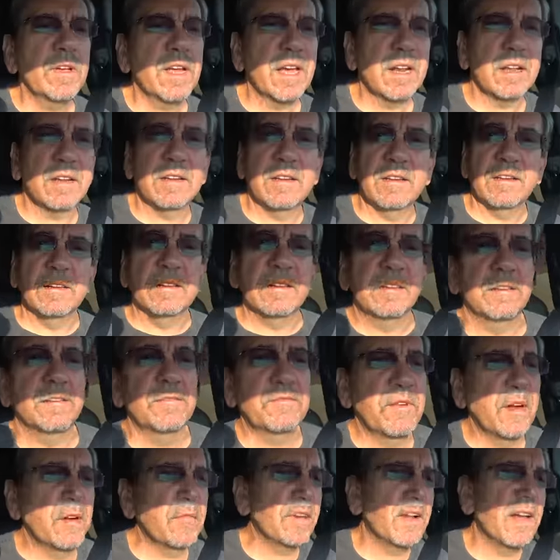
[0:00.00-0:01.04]
we got a
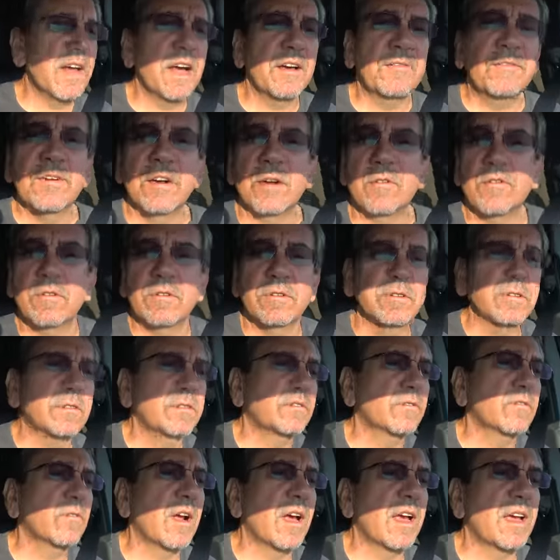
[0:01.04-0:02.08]
five and a half hour
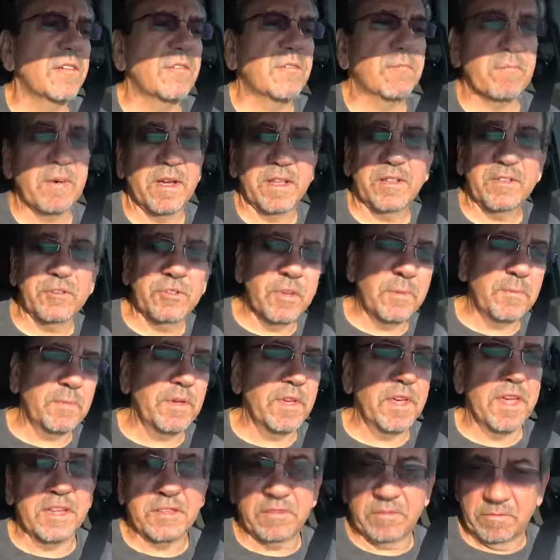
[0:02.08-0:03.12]
drive by the
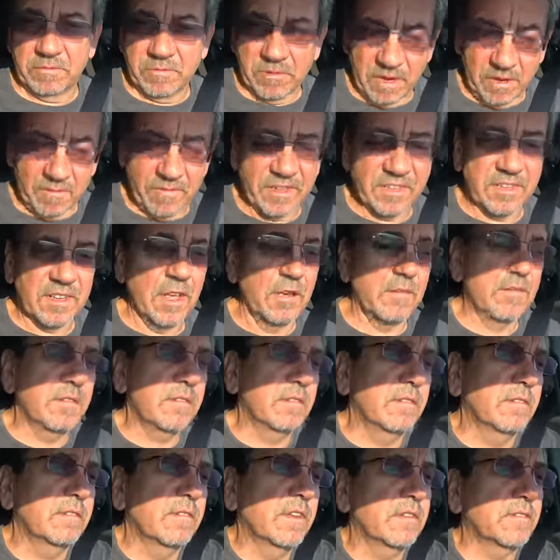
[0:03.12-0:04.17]
GPS. It's gonna be
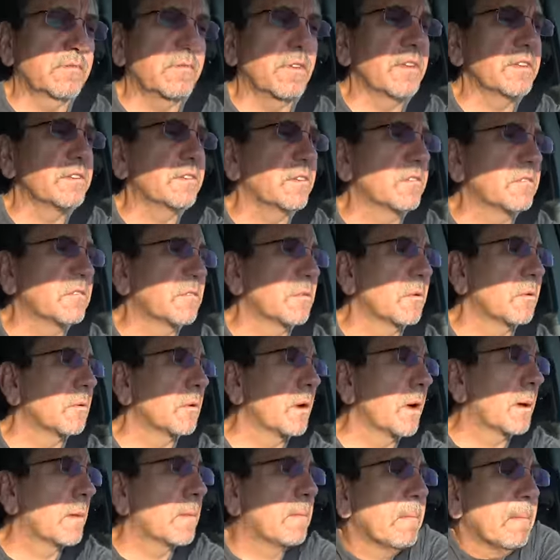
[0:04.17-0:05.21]
seven, let's face it. So
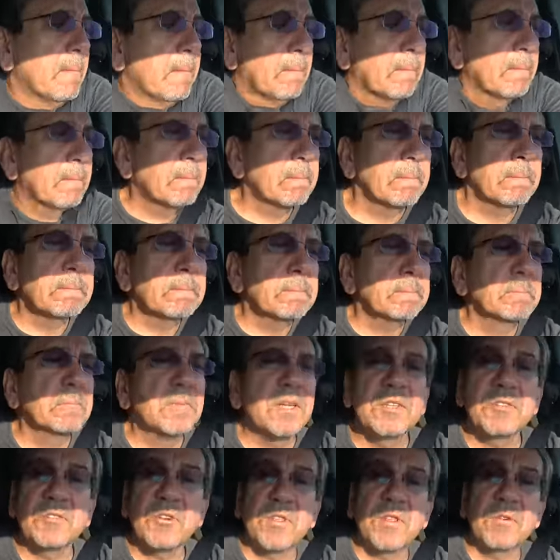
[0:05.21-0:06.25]
uh,
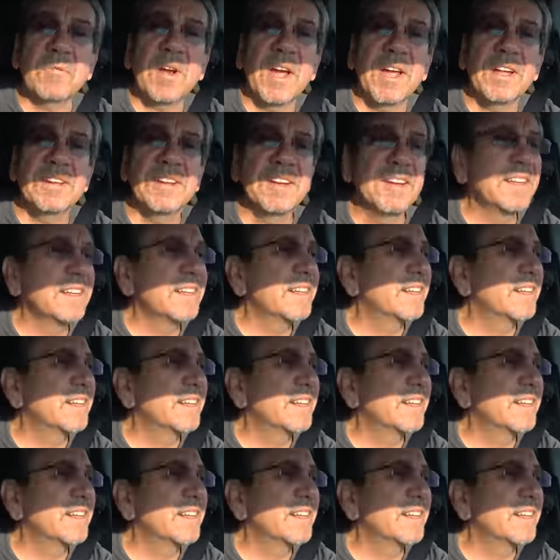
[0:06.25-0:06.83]
enjoy the ride.